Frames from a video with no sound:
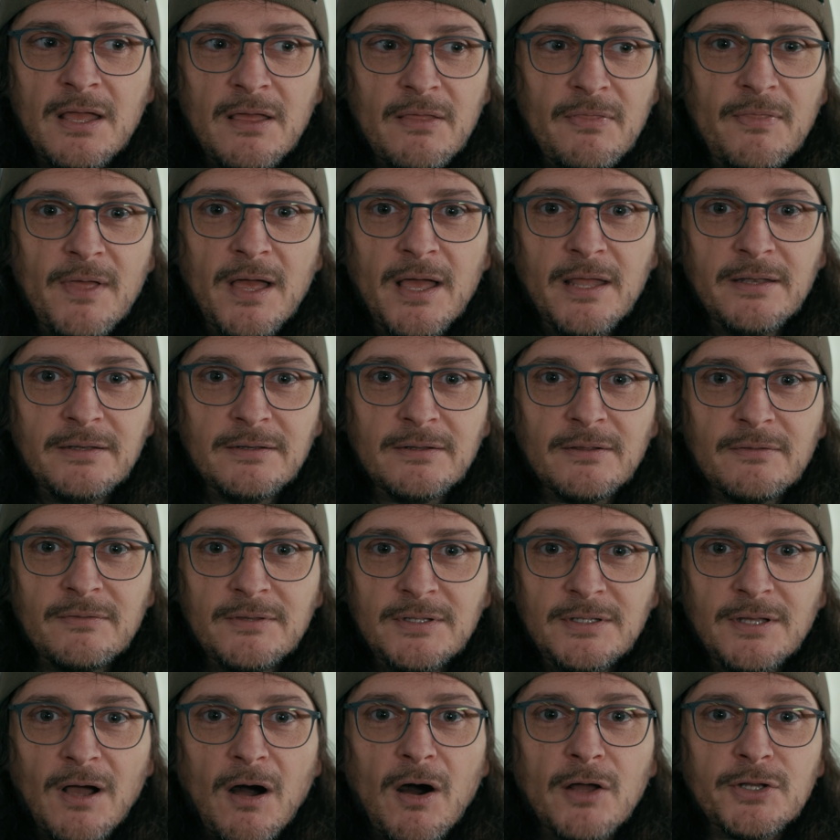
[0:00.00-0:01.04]
than
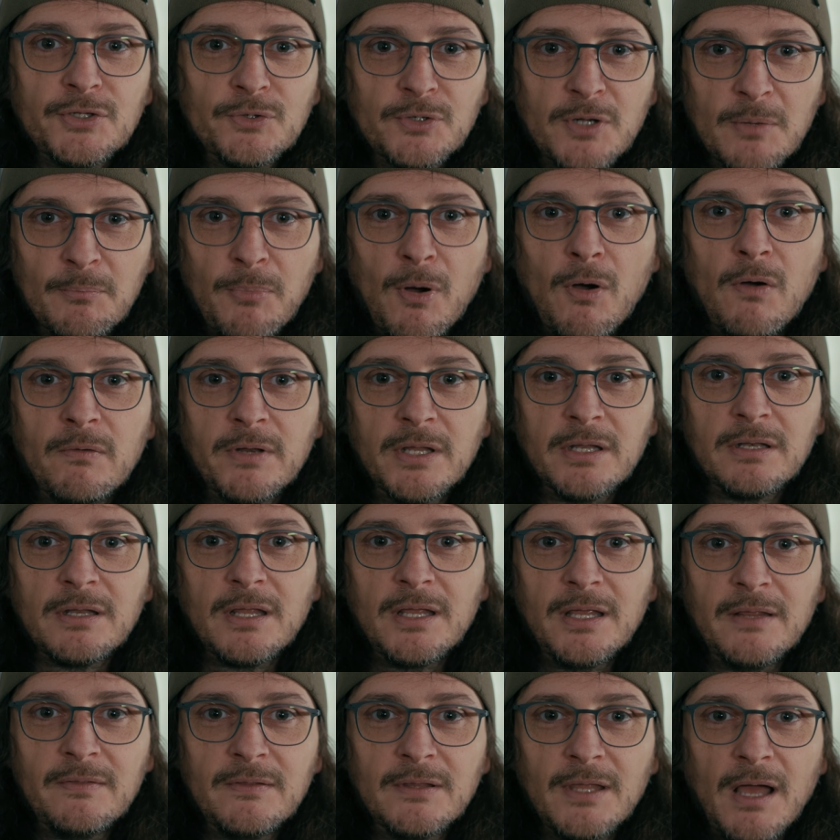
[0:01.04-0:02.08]
the audio component
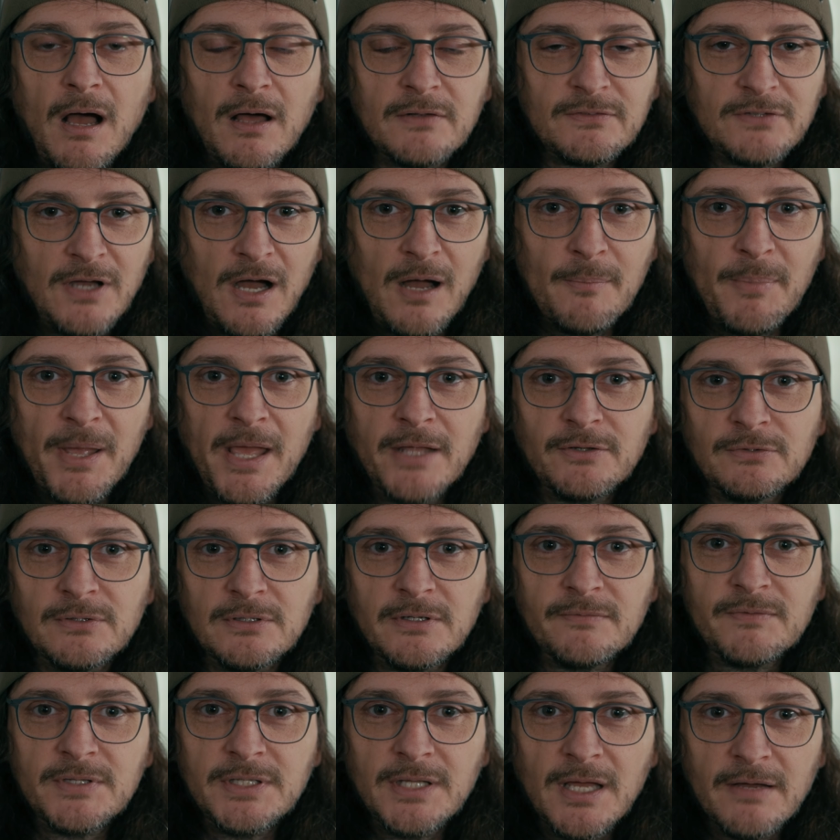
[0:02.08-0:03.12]
in the top
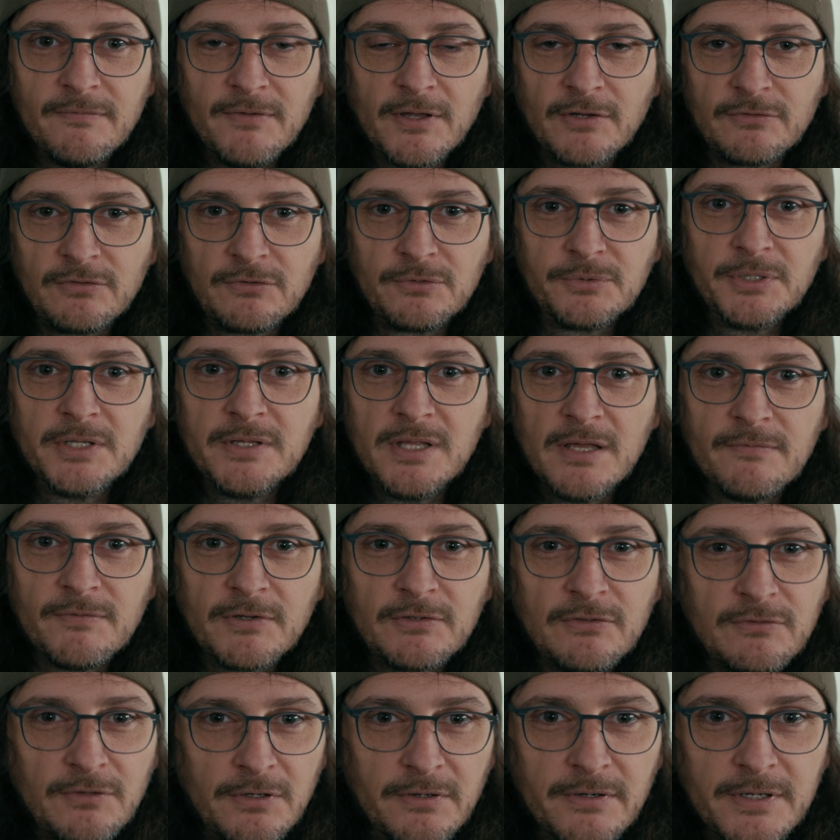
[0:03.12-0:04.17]
handle of the FX3 and the
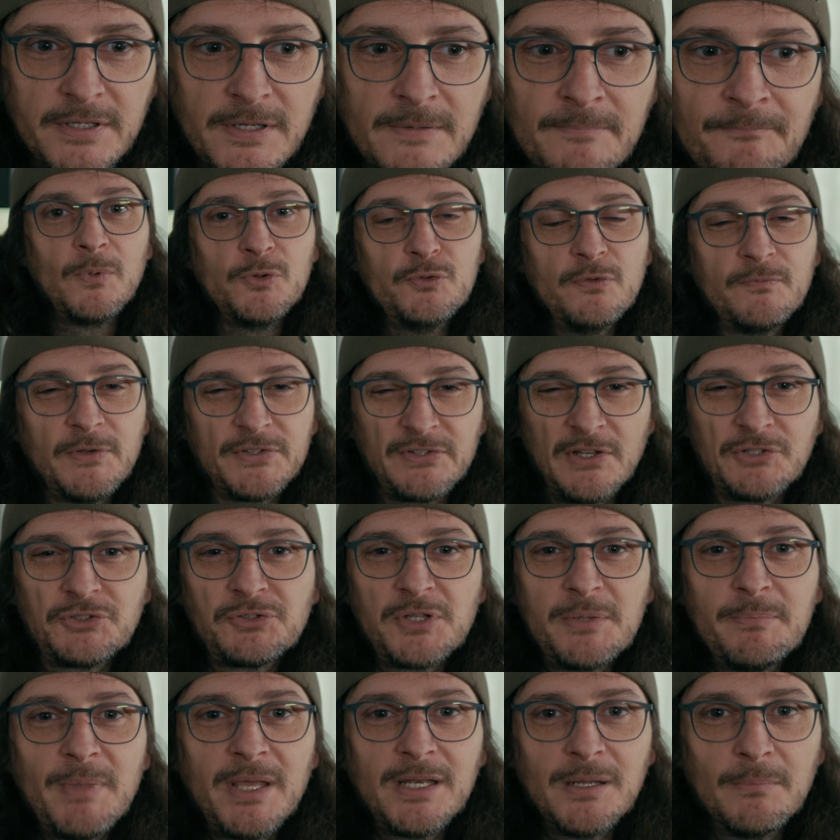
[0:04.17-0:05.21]
FX30. You've
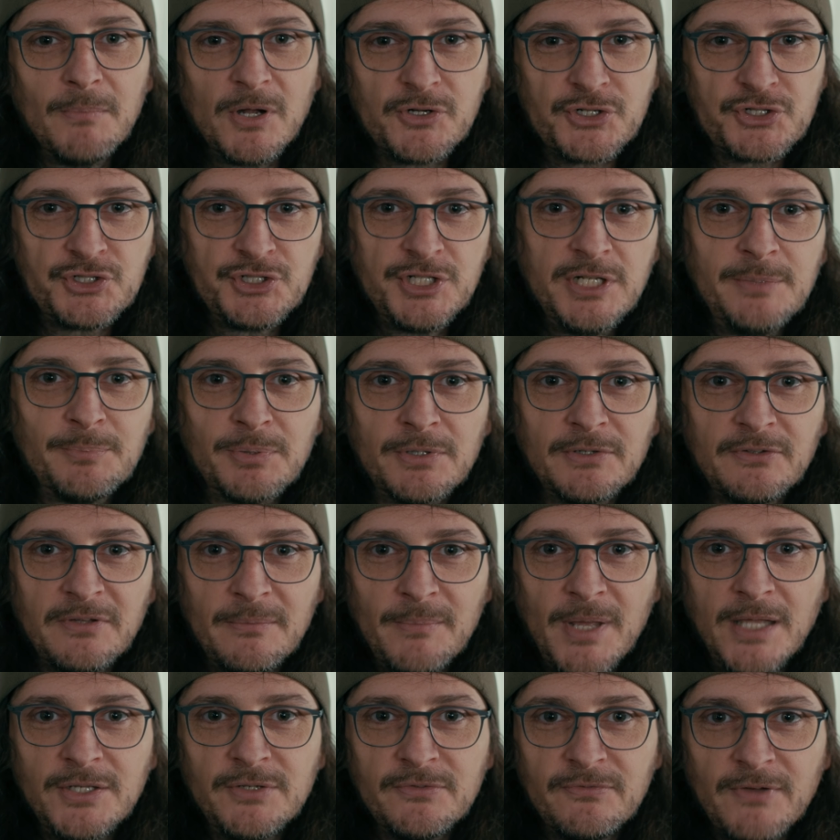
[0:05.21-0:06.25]
essentially made it much cheaper to
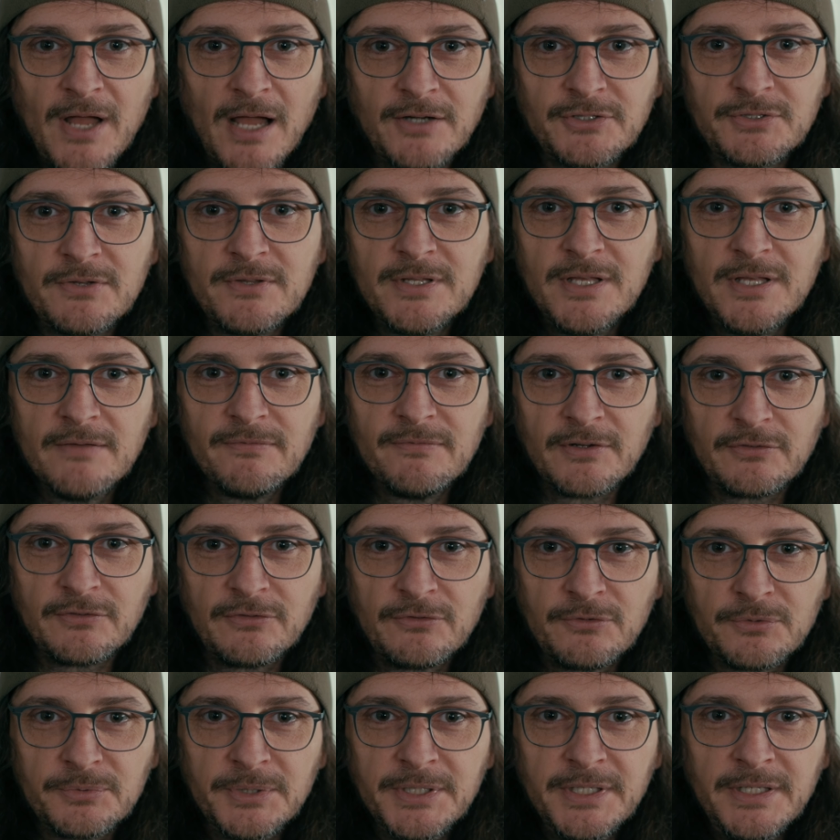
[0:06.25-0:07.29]
manufacture the
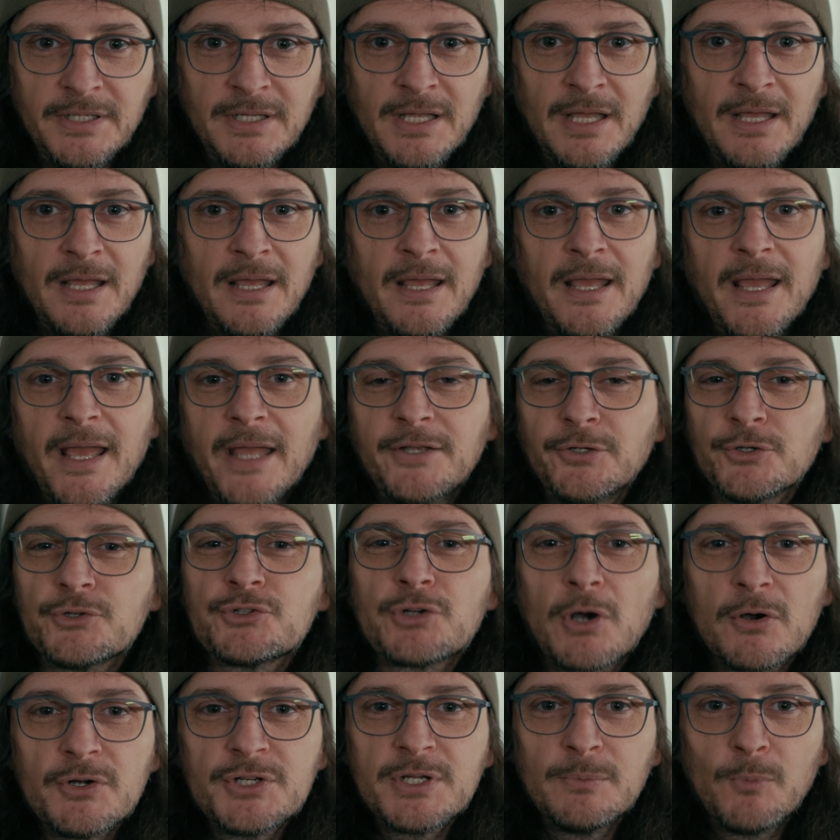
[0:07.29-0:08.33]
FX3, and you're
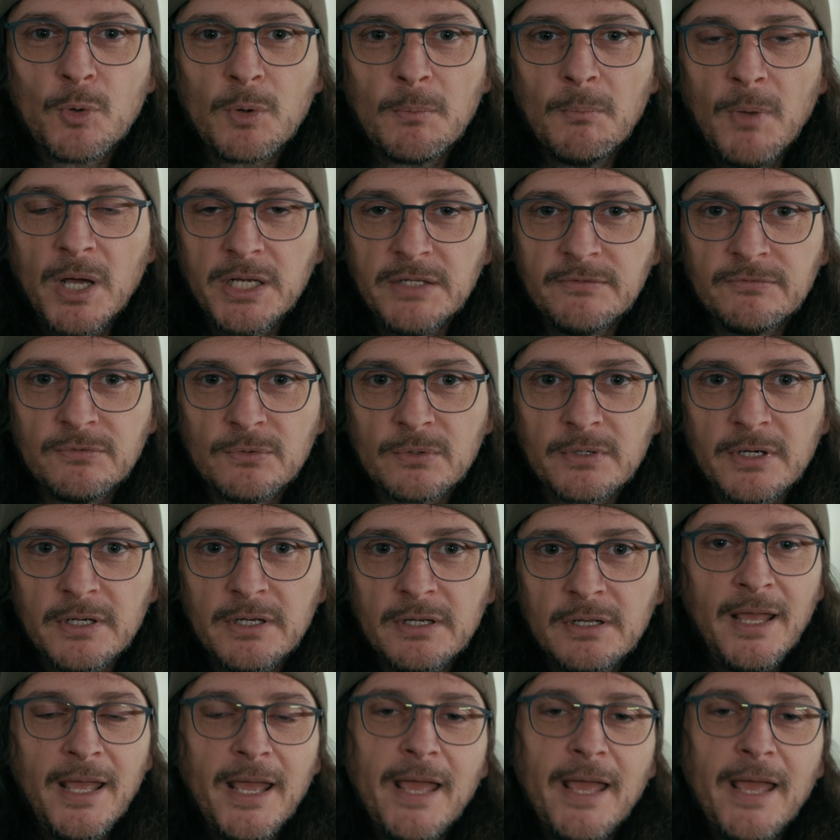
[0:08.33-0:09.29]
charging more money for it.